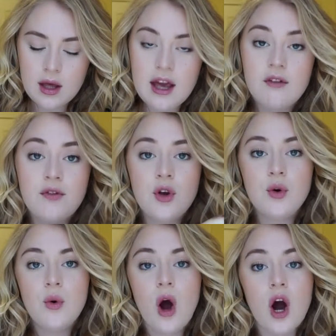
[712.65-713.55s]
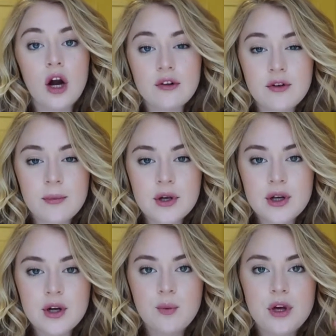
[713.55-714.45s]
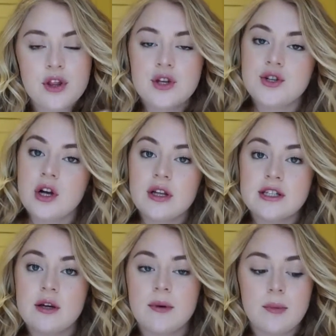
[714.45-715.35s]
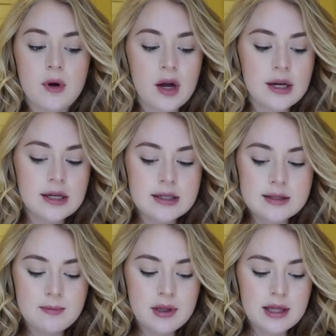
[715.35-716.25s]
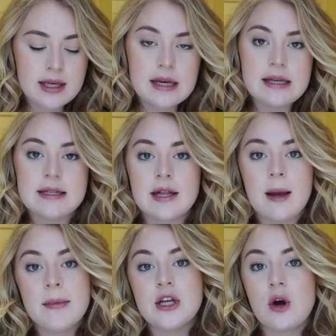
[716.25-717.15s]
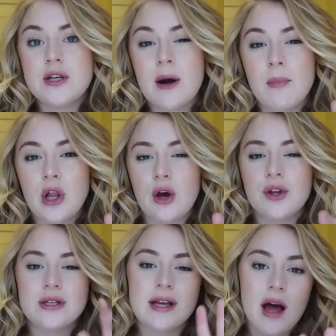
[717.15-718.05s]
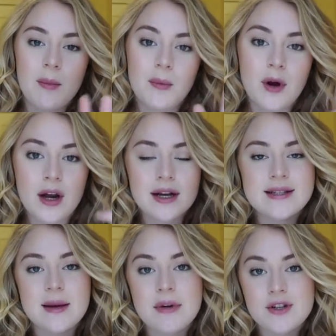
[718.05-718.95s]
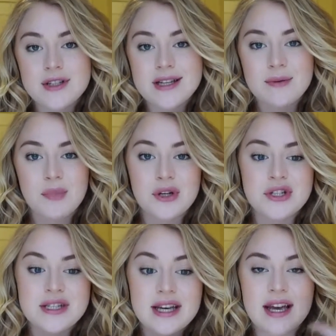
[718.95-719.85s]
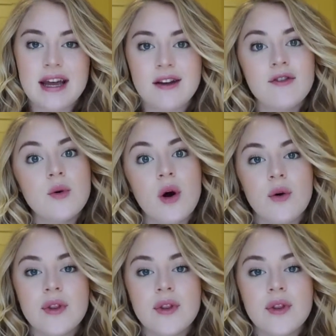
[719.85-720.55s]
If you are familiar with Charlotte Tilbury products, please let me know down below. There's a couple products I'm interested in purchasing, and if you own